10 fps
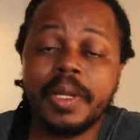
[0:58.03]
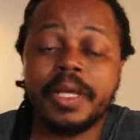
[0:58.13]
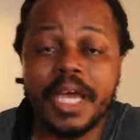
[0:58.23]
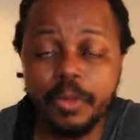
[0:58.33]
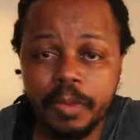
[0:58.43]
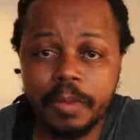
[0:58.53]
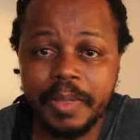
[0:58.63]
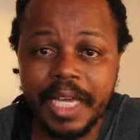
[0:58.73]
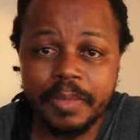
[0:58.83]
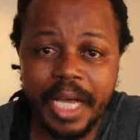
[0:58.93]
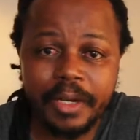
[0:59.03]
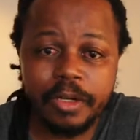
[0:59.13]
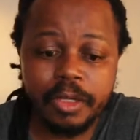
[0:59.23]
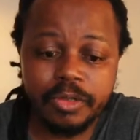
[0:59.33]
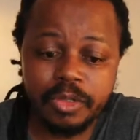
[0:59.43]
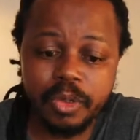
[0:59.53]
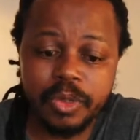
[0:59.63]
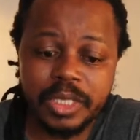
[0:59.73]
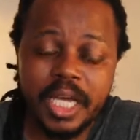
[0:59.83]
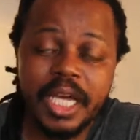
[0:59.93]
and will be played behind closed
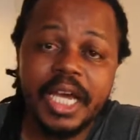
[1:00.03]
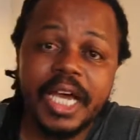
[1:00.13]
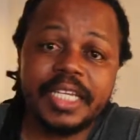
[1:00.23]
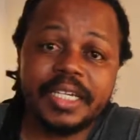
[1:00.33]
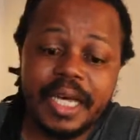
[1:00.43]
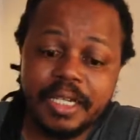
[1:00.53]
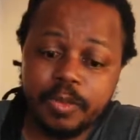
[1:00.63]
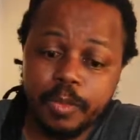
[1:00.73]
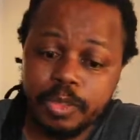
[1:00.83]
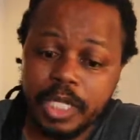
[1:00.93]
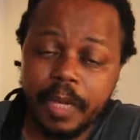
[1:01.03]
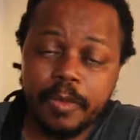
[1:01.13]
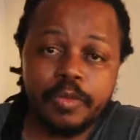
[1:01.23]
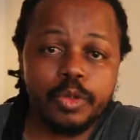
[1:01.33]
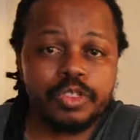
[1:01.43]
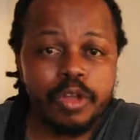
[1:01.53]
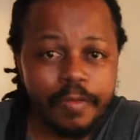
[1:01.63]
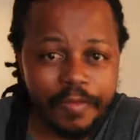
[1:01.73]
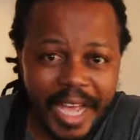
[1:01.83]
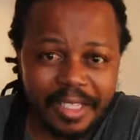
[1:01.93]
doors at Harare Sports Club. Of course, no
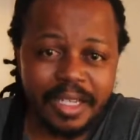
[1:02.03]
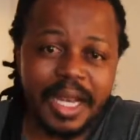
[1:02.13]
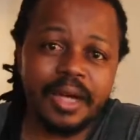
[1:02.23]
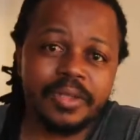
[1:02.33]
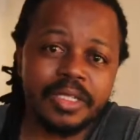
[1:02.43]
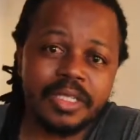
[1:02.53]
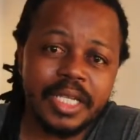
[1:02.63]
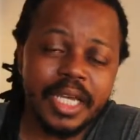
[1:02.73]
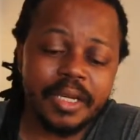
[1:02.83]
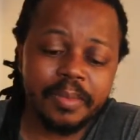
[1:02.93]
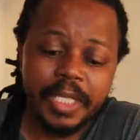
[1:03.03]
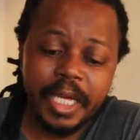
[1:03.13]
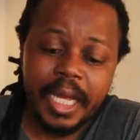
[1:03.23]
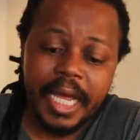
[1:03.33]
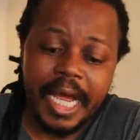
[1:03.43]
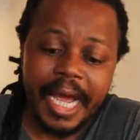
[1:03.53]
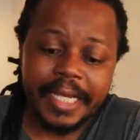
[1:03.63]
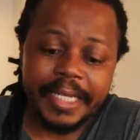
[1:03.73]
fans allowed at the stadium. And